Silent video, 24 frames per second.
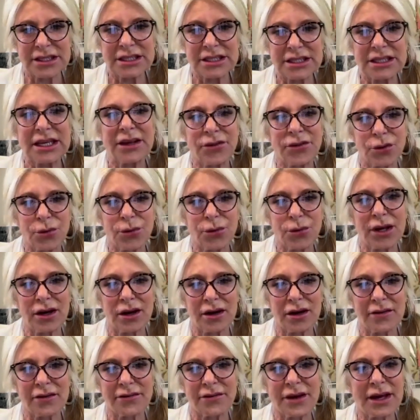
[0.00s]
to get the weight
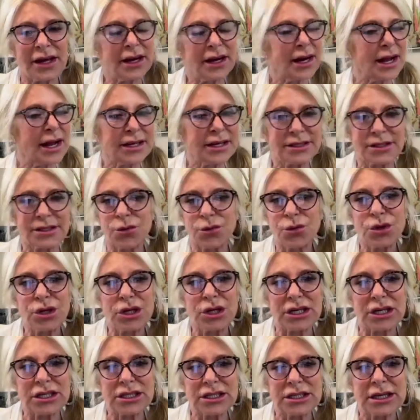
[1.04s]
off, and it hasn't
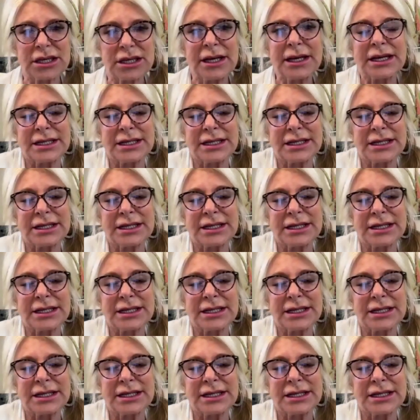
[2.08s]
worked.